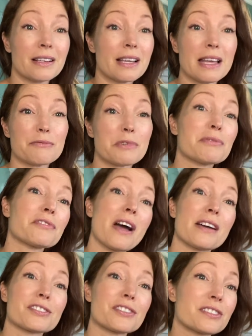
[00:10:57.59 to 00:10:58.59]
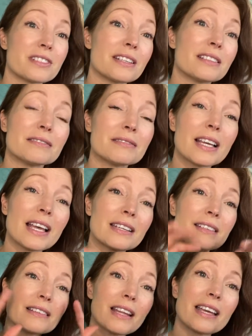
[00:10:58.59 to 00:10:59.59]
and refreshed and,
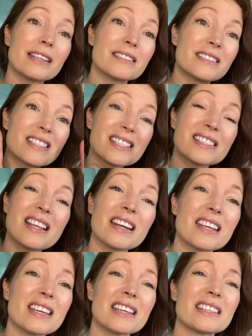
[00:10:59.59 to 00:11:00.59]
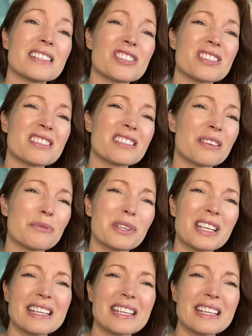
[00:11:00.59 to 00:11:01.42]
and light and sunny, and it's just a really